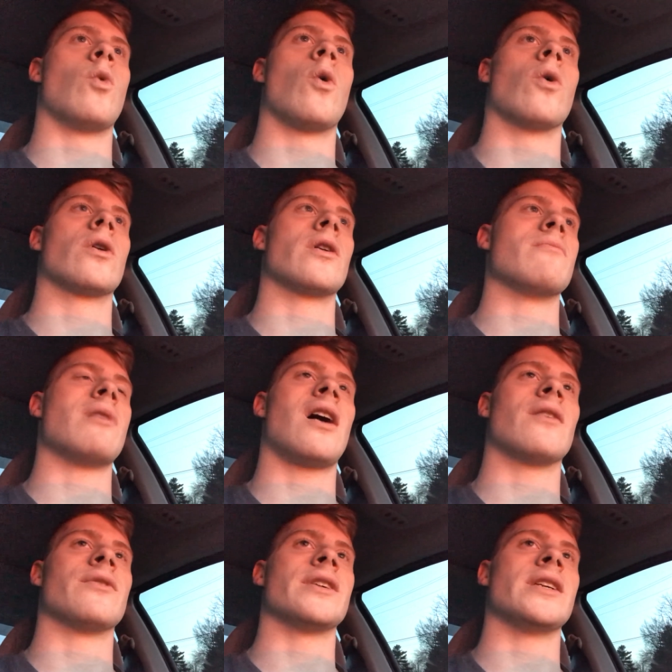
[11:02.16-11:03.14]
war and
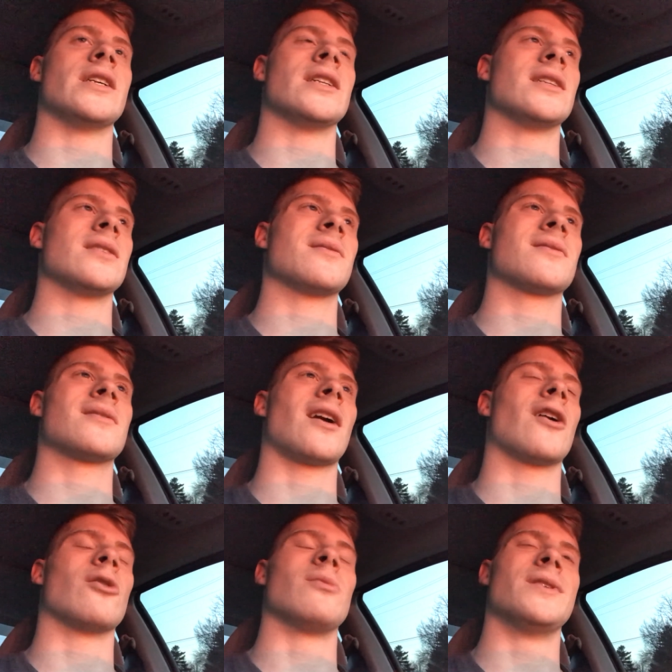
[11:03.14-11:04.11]
poverty, and it's
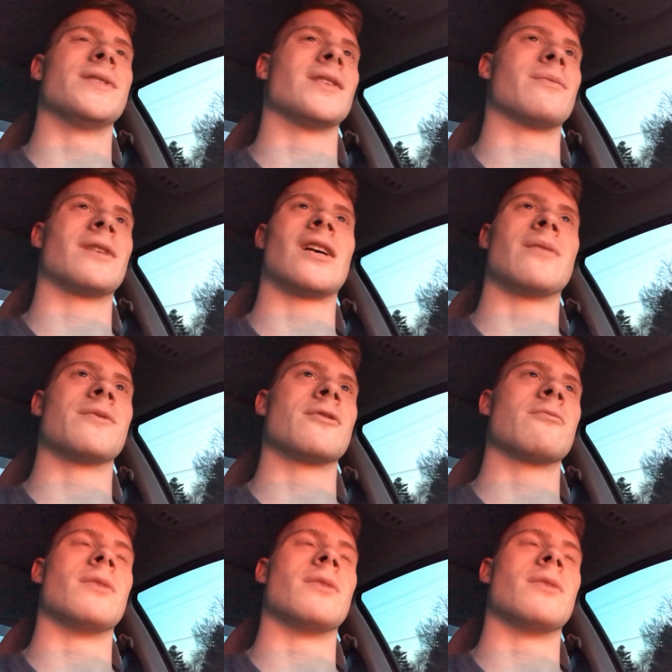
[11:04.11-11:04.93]
terrible sometimes.